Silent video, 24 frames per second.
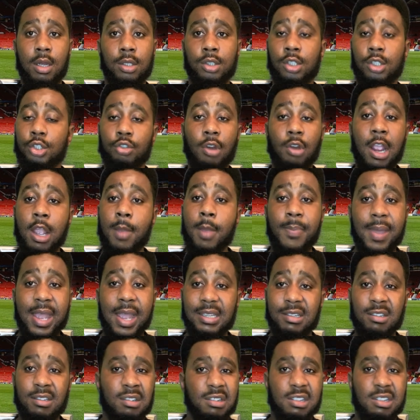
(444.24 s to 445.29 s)
just try your
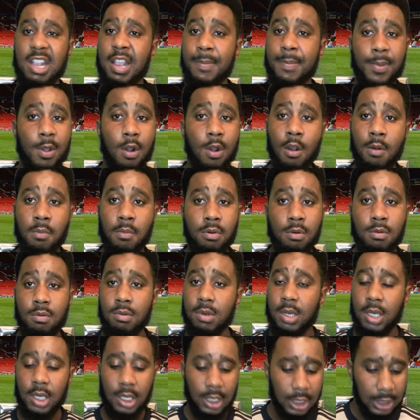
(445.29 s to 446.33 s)
best. Just keep it
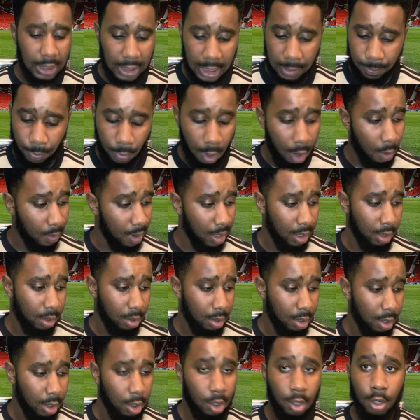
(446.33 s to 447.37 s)
humble. Keep
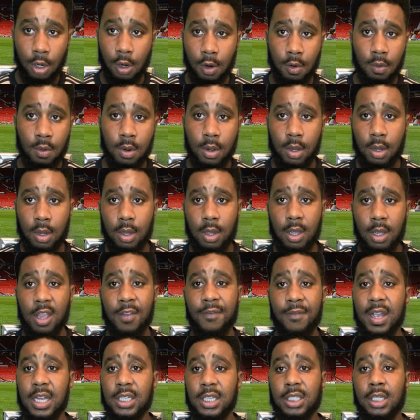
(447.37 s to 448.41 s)
going, you know.
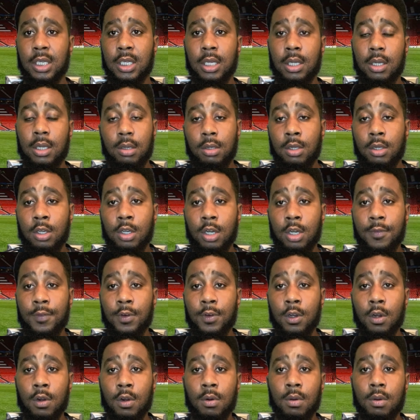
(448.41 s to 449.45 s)
Eventually, you never
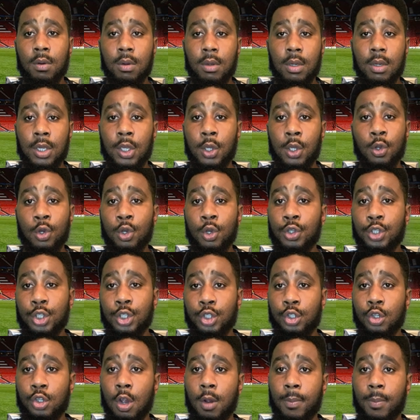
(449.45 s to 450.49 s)
know. He'll lose
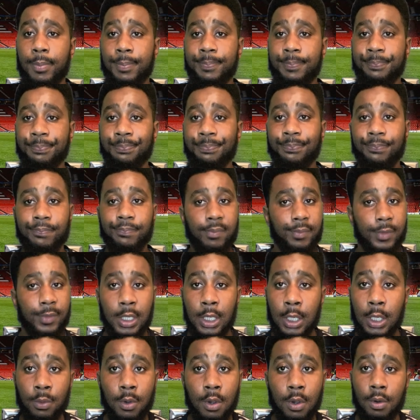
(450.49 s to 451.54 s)
his job.
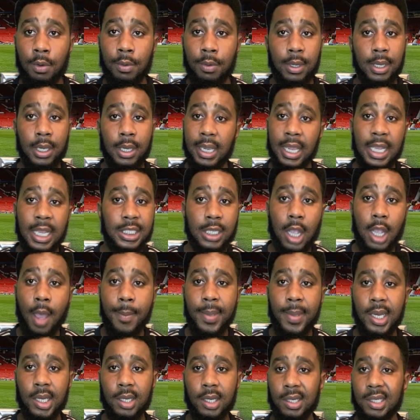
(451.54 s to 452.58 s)
He will. It's
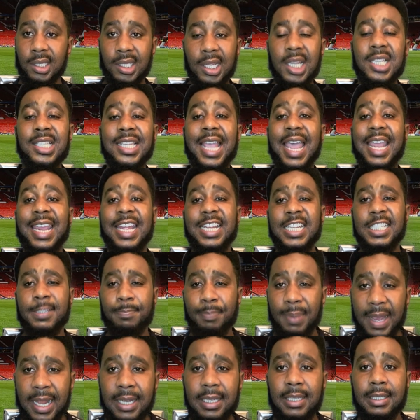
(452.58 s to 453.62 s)
coming. The sacking is
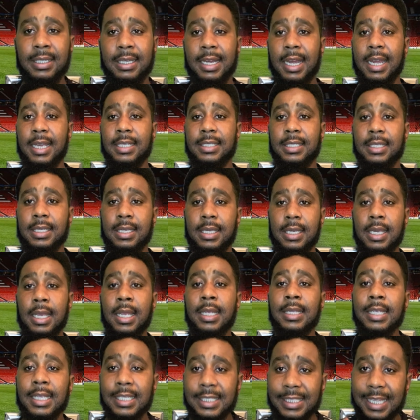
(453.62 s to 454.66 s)
pending, guys.
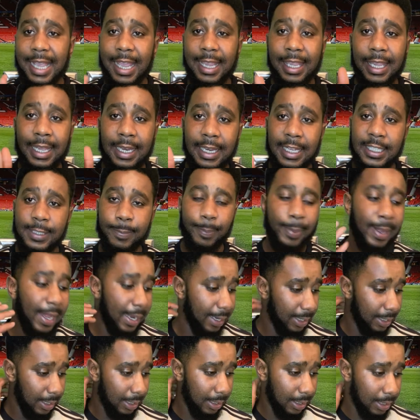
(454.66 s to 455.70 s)
The sacking is
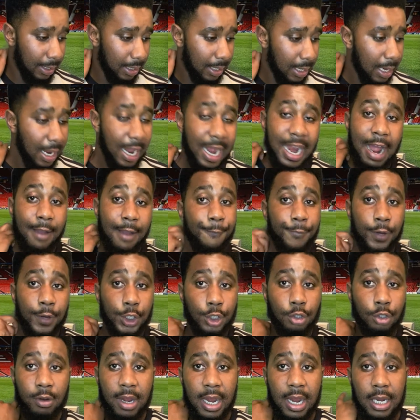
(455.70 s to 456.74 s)
pending. And I'm
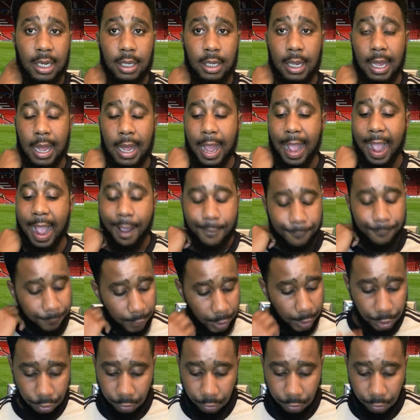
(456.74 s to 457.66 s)
frustrated. And